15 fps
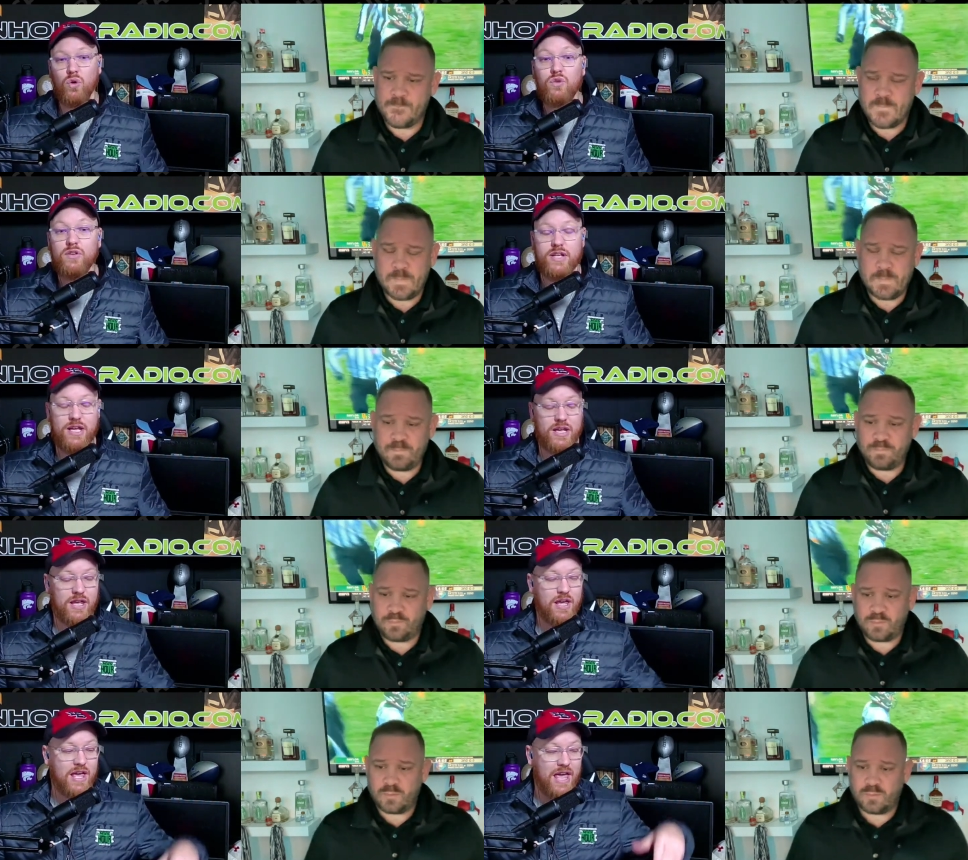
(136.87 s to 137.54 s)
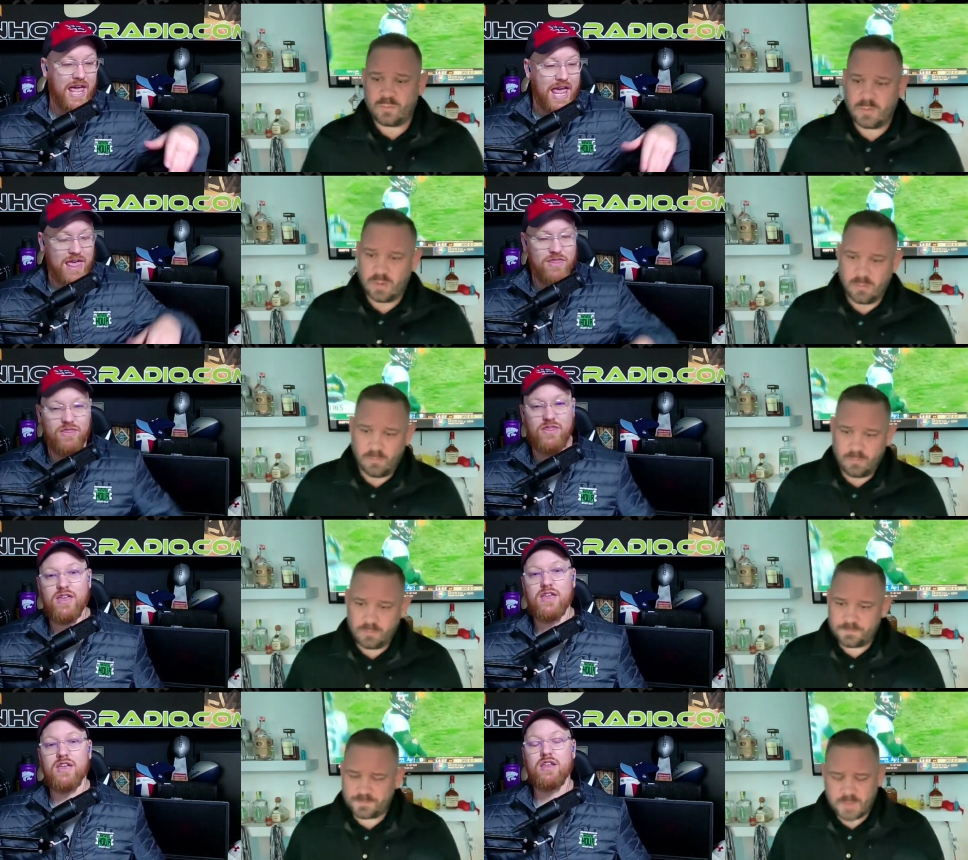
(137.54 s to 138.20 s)
Speaker 1: league, and
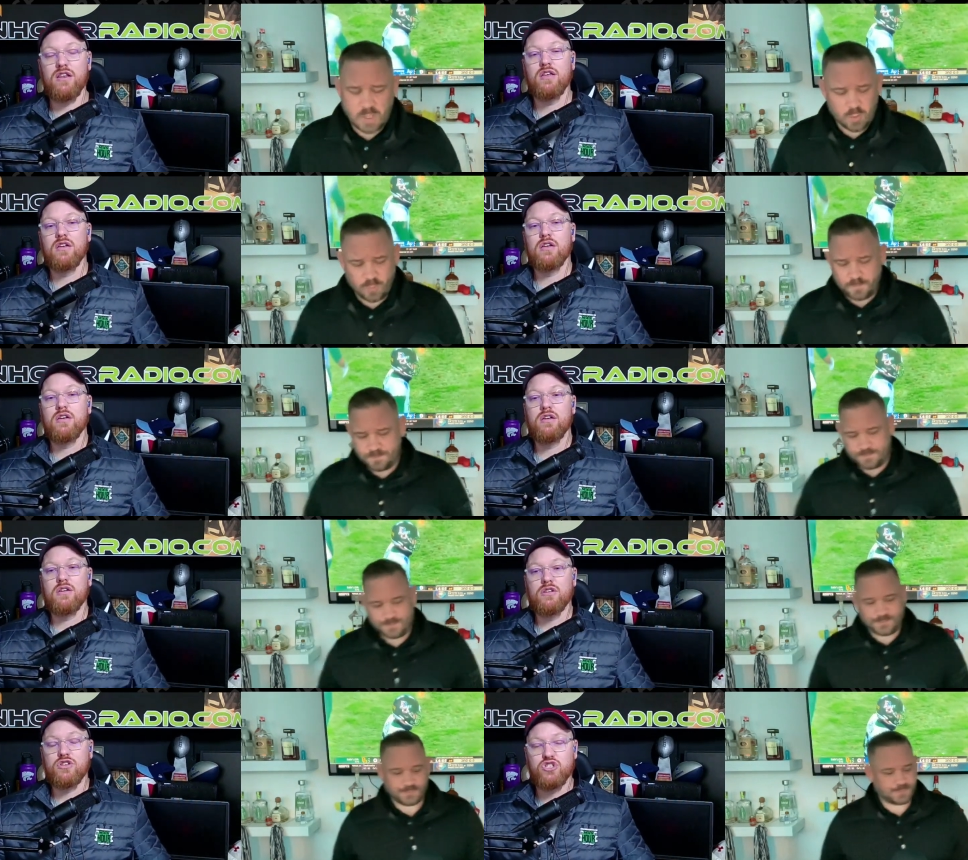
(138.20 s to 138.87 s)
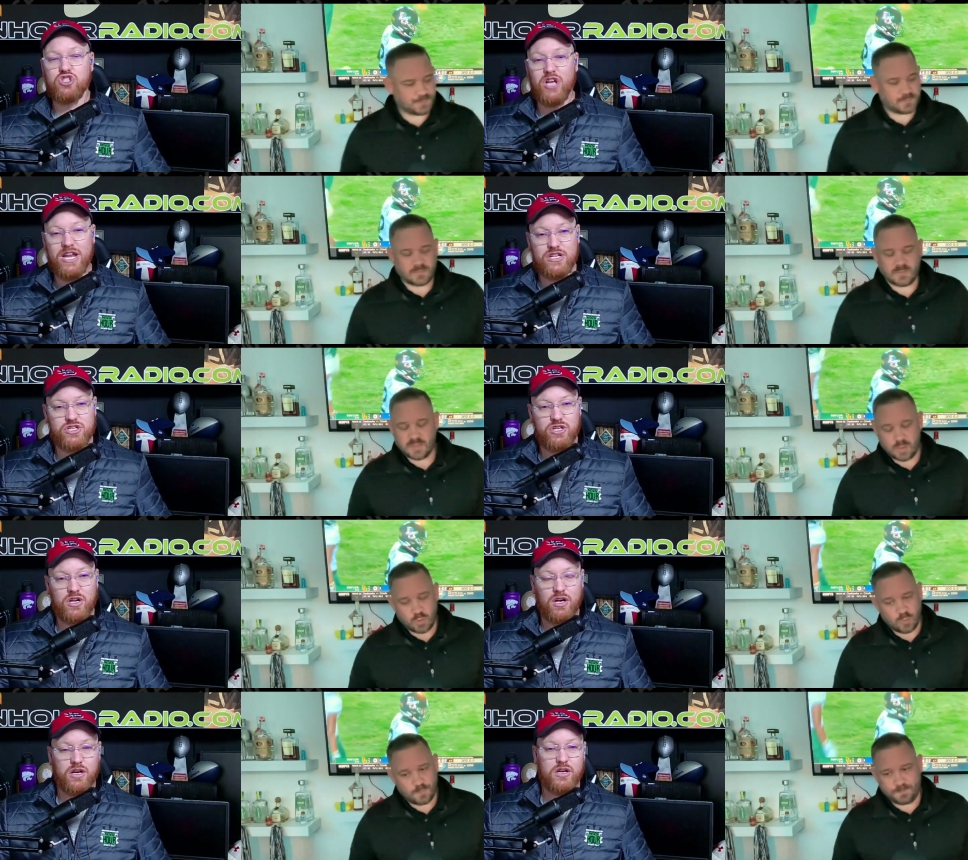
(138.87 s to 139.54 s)
then Chase
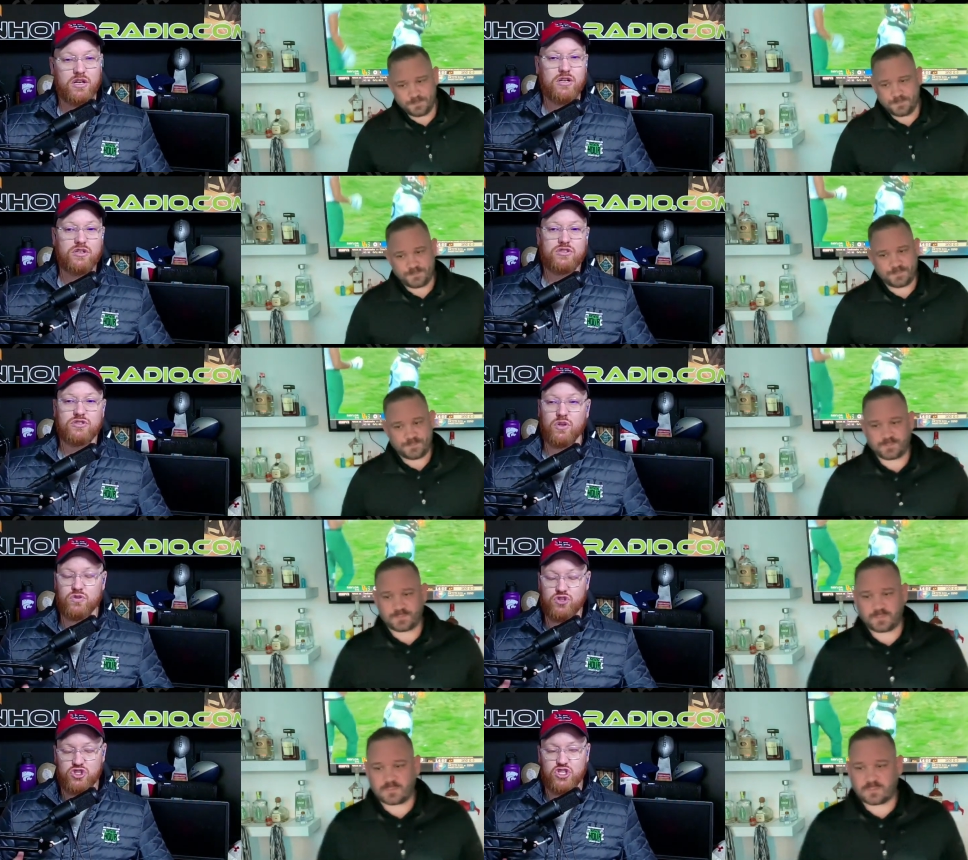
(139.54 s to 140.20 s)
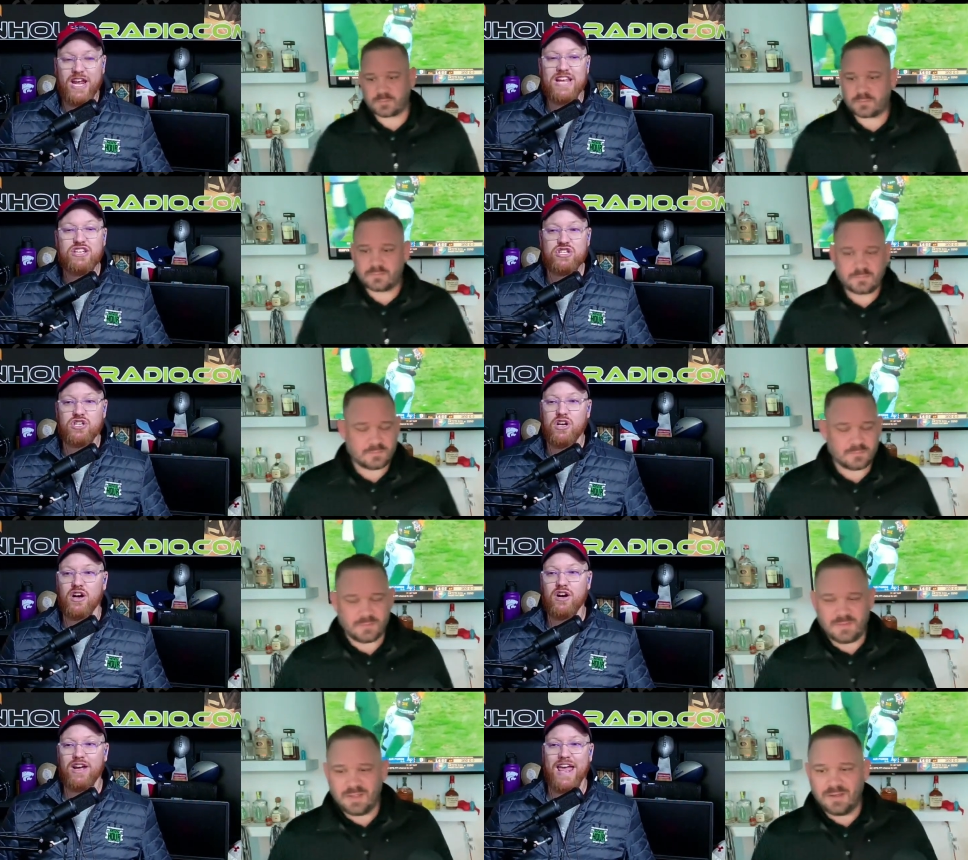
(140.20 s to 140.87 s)
Young. So Chase
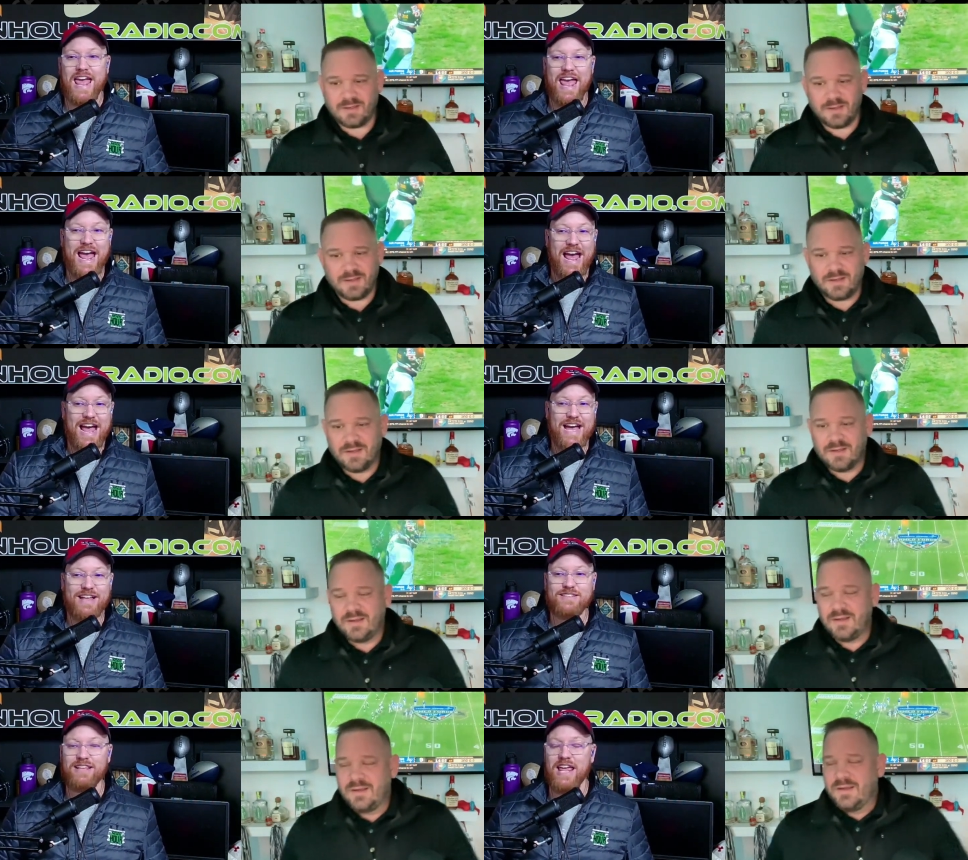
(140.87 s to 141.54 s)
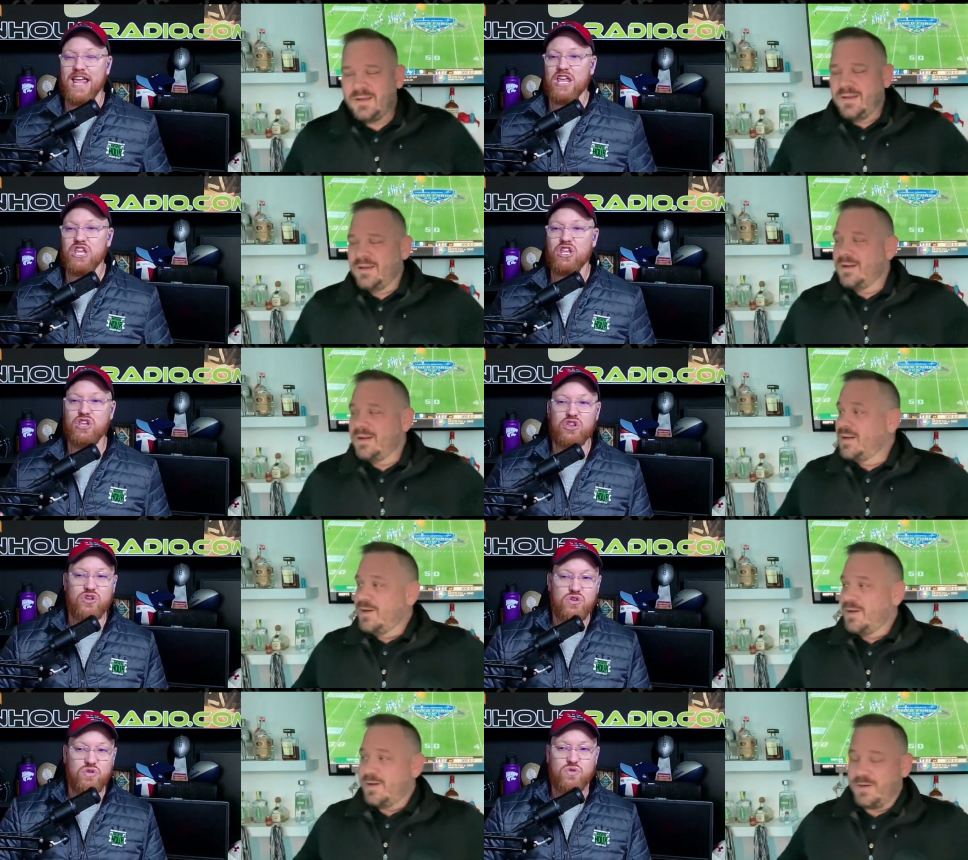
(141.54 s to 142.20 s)
Young adds a
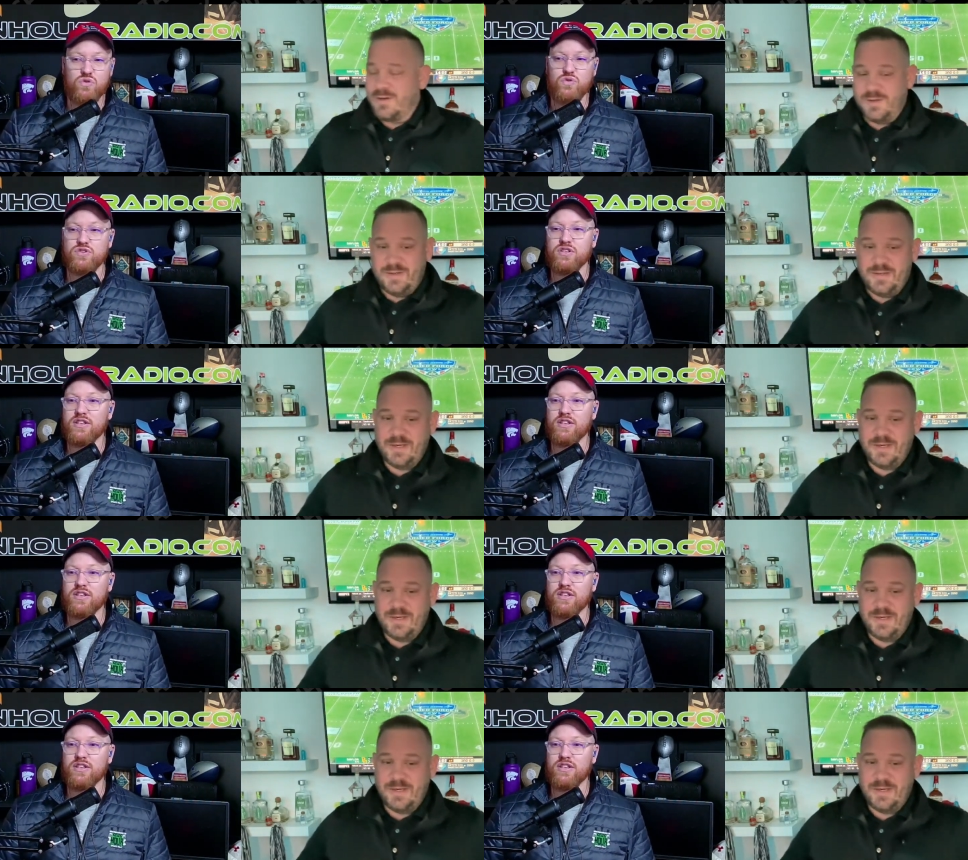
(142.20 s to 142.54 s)
huge